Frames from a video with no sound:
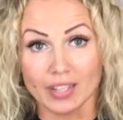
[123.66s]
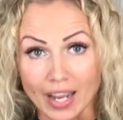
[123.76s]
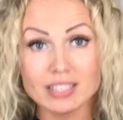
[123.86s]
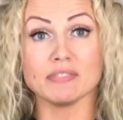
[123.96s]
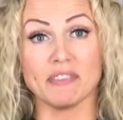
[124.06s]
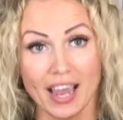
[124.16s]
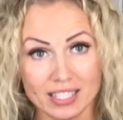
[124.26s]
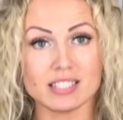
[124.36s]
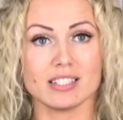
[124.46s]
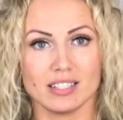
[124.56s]
that's
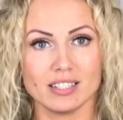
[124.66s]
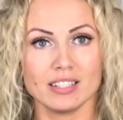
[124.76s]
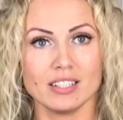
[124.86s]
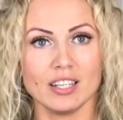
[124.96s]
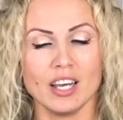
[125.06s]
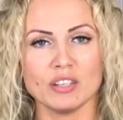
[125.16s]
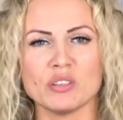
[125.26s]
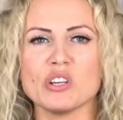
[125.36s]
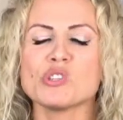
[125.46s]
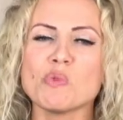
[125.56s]
fast.
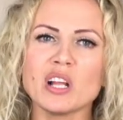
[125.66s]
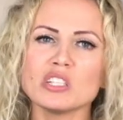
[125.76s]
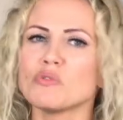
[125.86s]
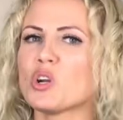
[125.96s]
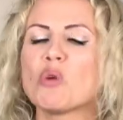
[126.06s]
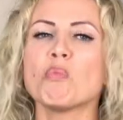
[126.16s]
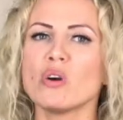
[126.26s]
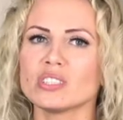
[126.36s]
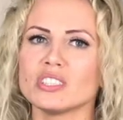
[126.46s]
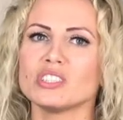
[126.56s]
As well, it's very
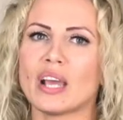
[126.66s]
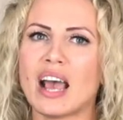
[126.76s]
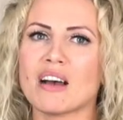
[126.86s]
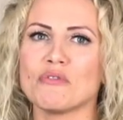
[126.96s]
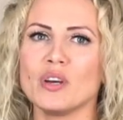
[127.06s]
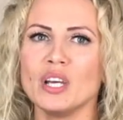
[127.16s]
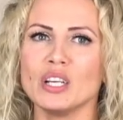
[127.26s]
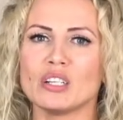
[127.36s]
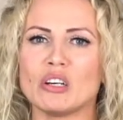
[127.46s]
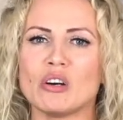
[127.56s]
important to have
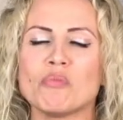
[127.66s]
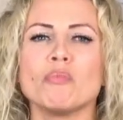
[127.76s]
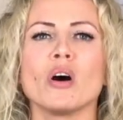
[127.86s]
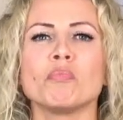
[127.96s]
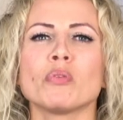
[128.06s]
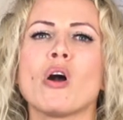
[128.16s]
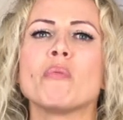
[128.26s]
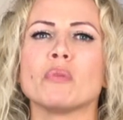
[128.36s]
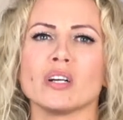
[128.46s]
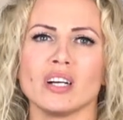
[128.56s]

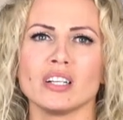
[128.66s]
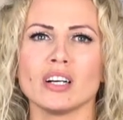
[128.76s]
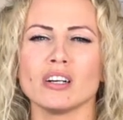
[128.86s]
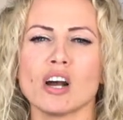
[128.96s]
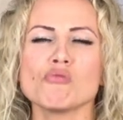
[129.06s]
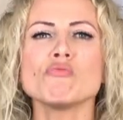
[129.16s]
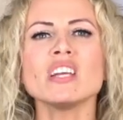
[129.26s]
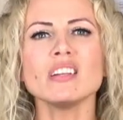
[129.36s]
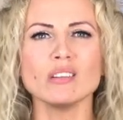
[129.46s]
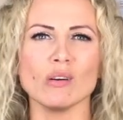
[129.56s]
a
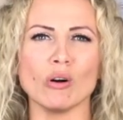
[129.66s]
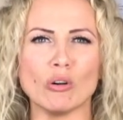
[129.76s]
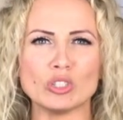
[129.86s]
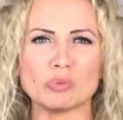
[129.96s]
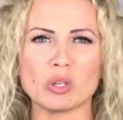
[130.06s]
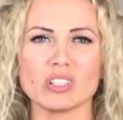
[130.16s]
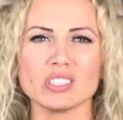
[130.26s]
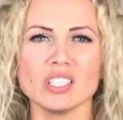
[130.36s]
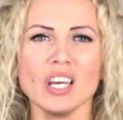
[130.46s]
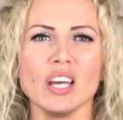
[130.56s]
real goals,
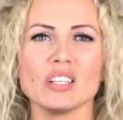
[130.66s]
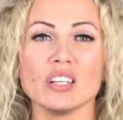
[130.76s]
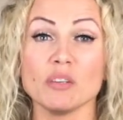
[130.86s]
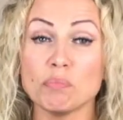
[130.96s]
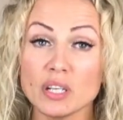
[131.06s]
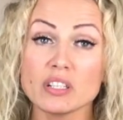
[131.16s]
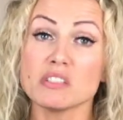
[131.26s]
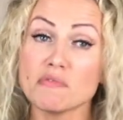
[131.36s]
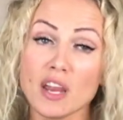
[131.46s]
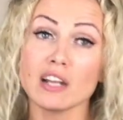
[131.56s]
because the
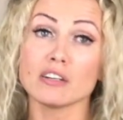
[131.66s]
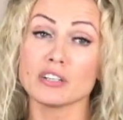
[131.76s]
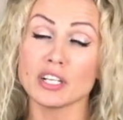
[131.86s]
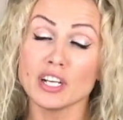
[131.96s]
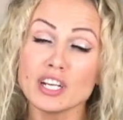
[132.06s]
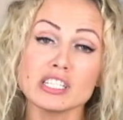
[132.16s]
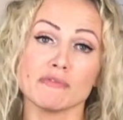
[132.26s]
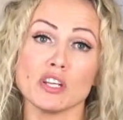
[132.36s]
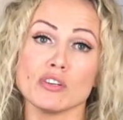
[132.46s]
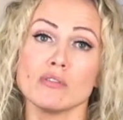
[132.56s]
biggest failure is
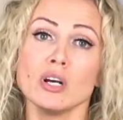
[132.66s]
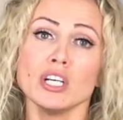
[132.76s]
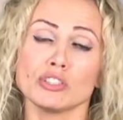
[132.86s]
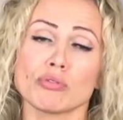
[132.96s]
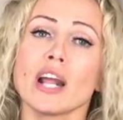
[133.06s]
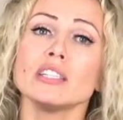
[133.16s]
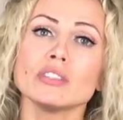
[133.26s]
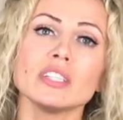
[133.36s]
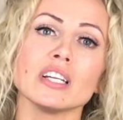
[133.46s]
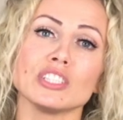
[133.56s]
when you're trying
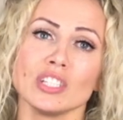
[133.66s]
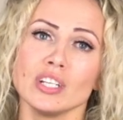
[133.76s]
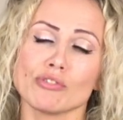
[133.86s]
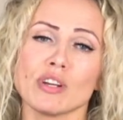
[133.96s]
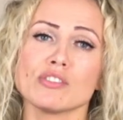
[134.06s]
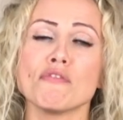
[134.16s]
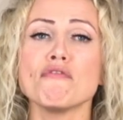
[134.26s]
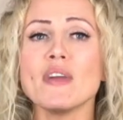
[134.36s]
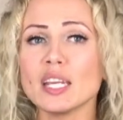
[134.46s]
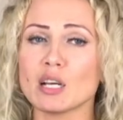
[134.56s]
to
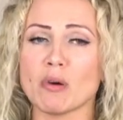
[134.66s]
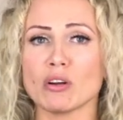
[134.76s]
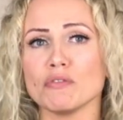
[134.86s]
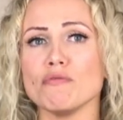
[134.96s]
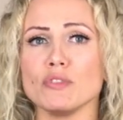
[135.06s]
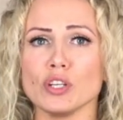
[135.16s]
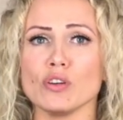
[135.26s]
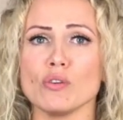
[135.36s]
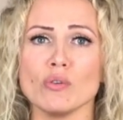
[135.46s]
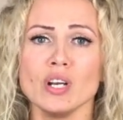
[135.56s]
think about, you
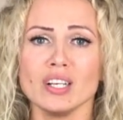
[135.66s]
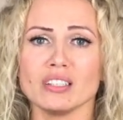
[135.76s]
know,